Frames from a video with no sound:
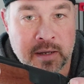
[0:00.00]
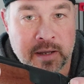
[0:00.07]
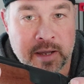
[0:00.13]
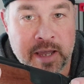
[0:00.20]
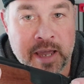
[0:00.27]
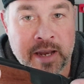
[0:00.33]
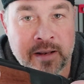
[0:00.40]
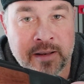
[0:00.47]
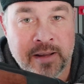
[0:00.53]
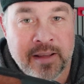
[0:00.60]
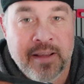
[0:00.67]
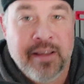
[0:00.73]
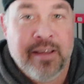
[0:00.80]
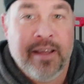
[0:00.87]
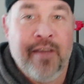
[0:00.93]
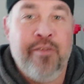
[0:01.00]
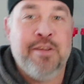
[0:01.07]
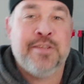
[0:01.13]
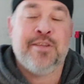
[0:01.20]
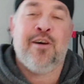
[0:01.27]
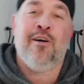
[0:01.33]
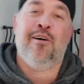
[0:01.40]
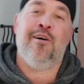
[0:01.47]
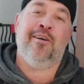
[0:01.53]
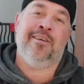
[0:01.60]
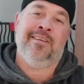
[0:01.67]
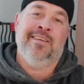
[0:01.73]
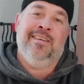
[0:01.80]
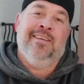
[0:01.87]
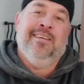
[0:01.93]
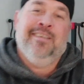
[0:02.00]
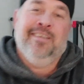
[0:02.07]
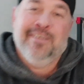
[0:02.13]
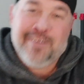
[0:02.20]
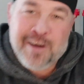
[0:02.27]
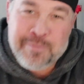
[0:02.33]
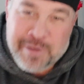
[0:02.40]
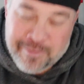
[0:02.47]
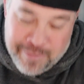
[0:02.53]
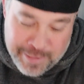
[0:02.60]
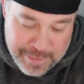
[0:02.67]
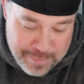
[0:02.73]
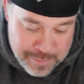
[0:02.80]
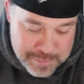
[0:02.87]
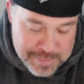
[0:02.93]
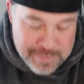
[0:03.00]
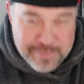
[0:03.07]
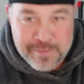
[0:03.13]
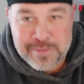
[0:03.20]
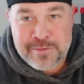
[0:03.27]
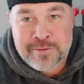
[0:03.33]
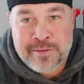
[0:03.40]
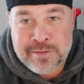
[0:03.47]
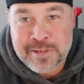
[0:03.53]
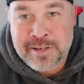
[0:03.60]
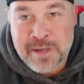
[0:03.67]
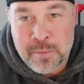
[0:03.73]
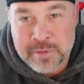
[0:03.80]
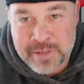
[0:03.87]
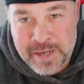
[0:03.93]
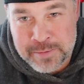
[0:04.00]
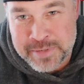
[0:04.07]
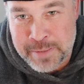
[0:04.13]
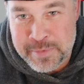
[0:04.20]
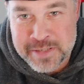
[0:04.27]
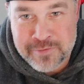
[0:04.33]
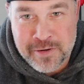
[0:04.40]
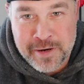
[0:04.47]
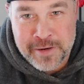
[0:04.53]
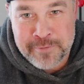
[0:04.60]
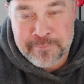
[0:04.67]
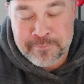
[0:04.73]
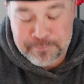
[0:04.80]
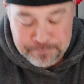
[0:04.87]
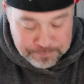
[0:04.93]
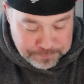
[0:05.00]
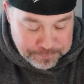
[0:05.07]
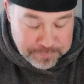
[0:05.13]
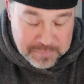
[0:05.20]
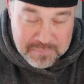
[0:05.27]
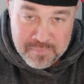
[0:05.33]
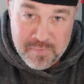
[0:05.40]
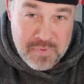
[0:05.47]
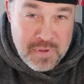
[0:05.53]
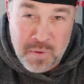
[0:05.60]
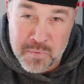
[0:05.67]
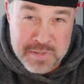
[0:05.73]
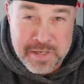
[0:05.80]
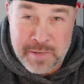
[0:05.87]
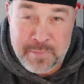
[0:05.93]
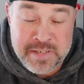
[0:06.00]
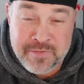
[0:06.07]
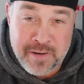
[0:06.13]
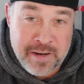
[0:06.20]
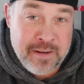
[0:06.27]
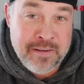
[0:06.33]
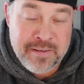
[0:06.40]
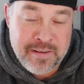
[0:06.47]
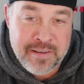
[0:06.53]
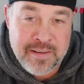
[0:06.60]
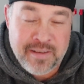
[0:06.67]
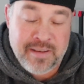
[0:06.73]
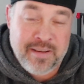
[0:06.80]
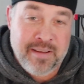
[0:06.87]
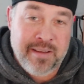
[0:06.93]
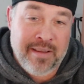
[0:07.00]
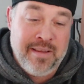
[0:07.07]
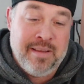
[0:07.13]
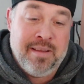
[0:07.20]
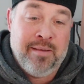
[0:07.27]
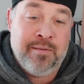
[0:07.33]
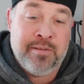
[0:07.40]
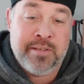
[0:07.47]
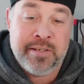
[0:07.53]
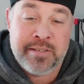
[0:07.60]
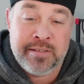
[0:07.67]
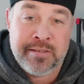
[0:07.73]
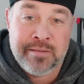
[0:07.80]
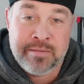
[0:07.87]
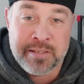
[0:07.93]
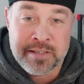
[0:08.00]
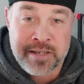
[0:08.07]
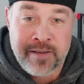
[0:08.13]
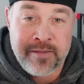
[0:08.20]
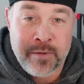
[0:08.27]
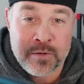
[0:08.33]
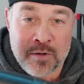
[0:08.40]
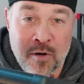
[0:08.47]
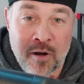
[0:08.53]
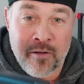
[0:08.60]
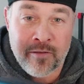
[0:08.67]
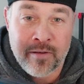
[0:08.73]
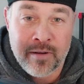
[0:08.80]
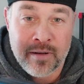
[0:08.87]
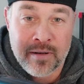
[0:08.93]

And if you saw on my videos, there's a couple times I misfired. Was that a misfire? It's just the safety was off.